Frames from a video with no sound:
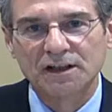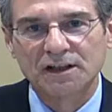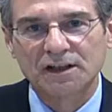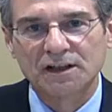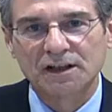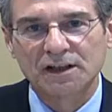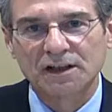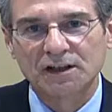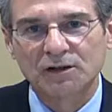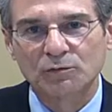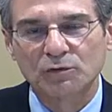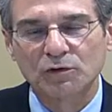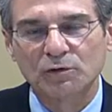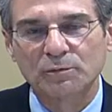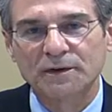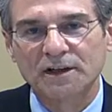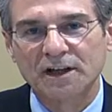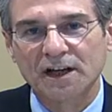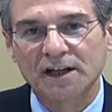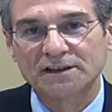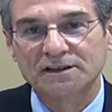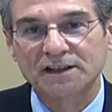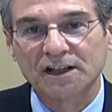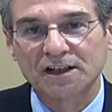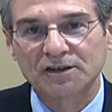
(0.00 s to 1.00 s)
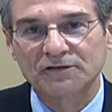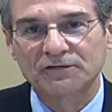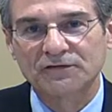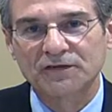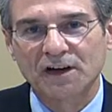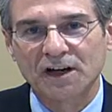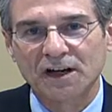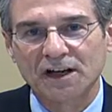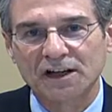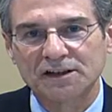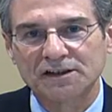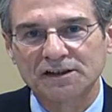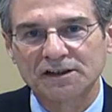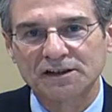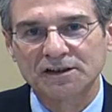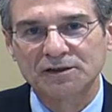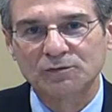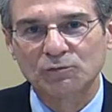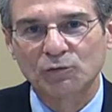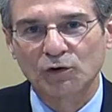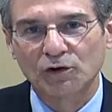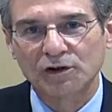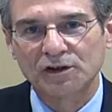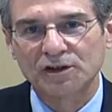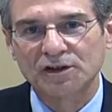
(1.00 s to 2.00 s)
will be identified in
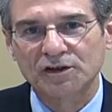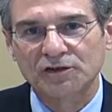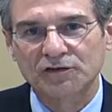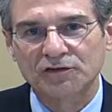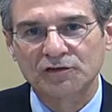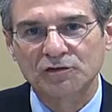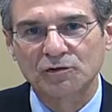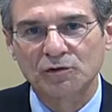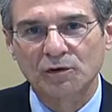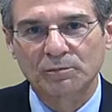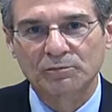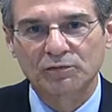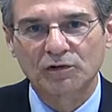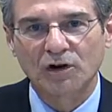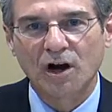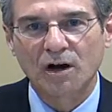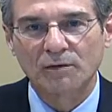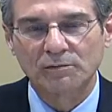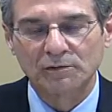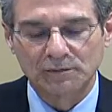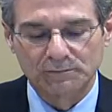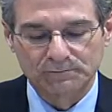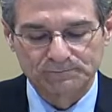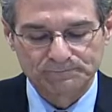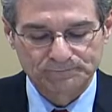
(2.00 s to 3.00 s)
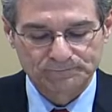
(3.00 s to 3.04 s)
working through a problem.